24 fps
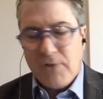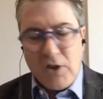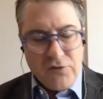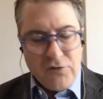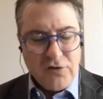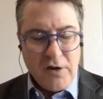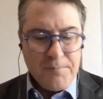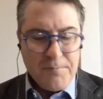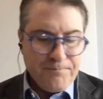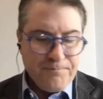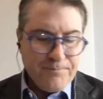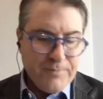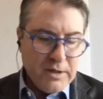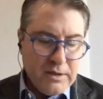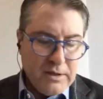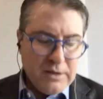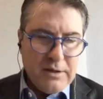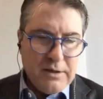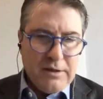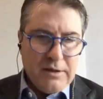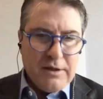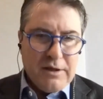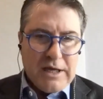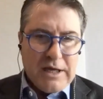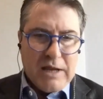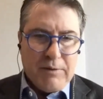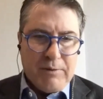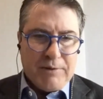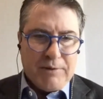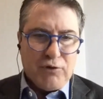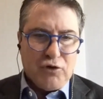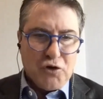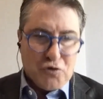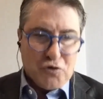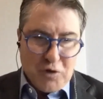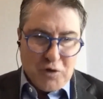So anyway,
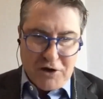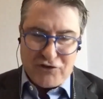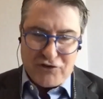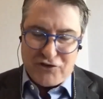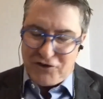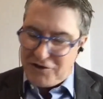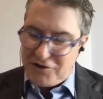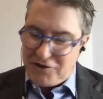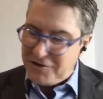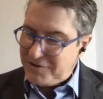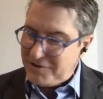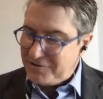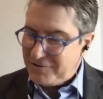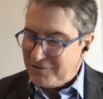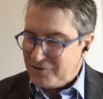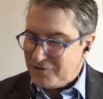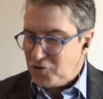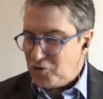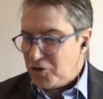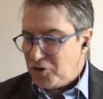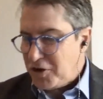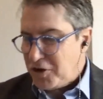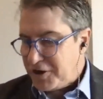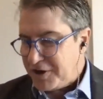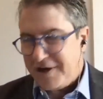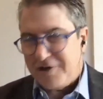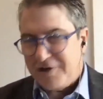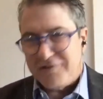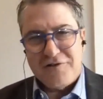good question and too long an answer.